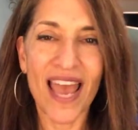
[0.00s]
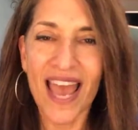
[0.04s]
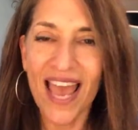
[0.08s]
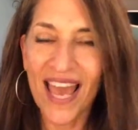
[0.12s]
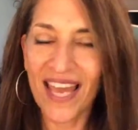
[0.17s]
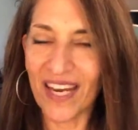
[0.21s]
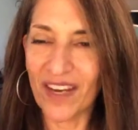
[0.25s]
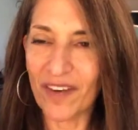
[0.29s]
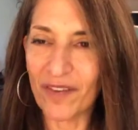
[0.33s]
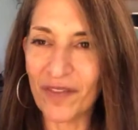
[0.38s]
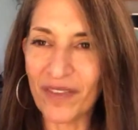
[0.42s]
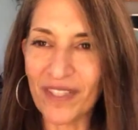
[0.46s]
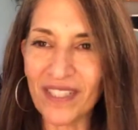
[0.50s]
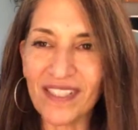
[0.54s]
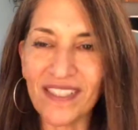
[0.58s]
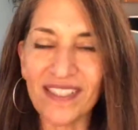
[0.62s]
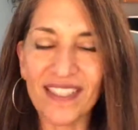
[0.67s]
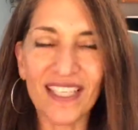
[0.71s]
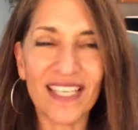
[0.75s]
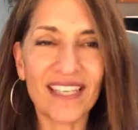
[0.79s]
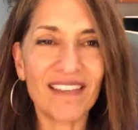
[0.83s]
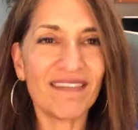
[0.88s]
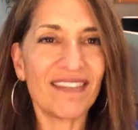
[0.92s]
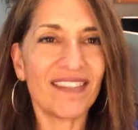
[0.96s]
and it
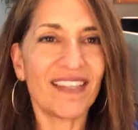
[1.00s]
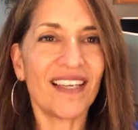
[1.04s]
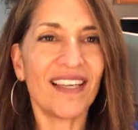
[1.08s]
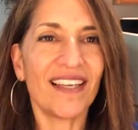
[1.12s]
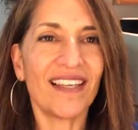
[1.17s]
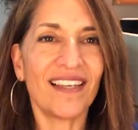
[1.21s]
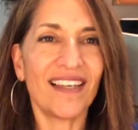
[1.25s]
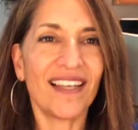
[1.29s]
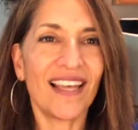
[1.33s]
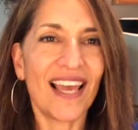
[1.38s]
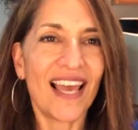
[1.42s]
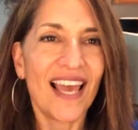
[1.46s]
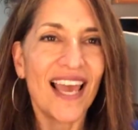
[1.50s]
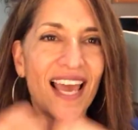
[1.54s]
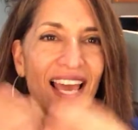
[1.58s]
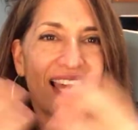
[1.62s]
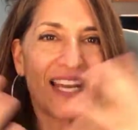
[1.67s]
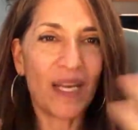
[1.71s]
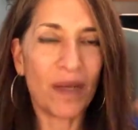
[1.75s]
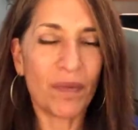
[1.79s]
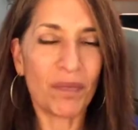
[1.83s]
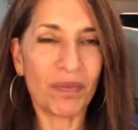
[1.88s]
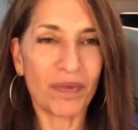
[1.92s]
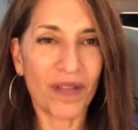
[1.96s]
receives it
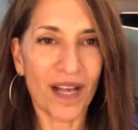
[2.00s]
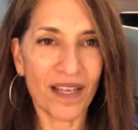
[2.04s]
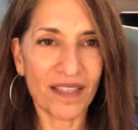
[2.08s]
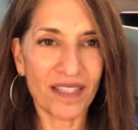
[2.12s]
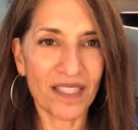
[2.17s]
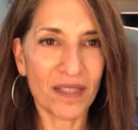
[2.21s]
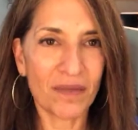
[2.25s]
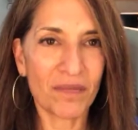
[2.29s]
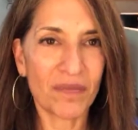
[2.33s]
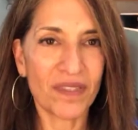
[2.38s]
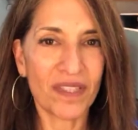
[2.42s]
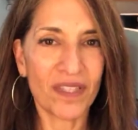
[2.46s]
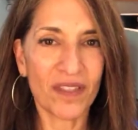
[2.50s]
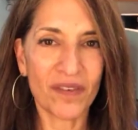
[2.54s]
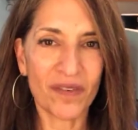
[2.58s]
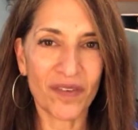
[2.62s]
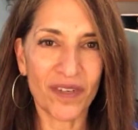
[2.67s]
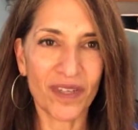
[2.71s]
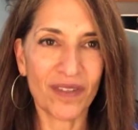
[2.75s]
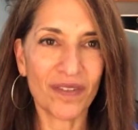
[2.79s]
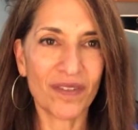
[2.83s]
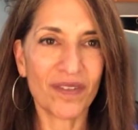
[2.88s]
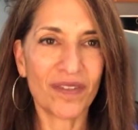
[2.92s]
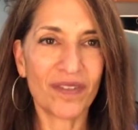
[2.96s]
and it blossoms and
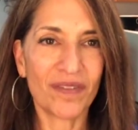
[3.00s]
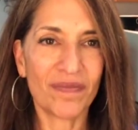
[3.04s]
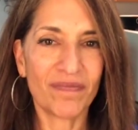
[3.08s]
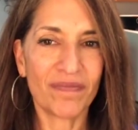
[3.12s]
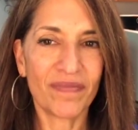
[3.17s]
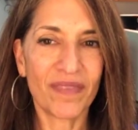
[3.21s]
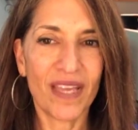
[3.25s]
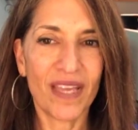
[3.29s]
grows.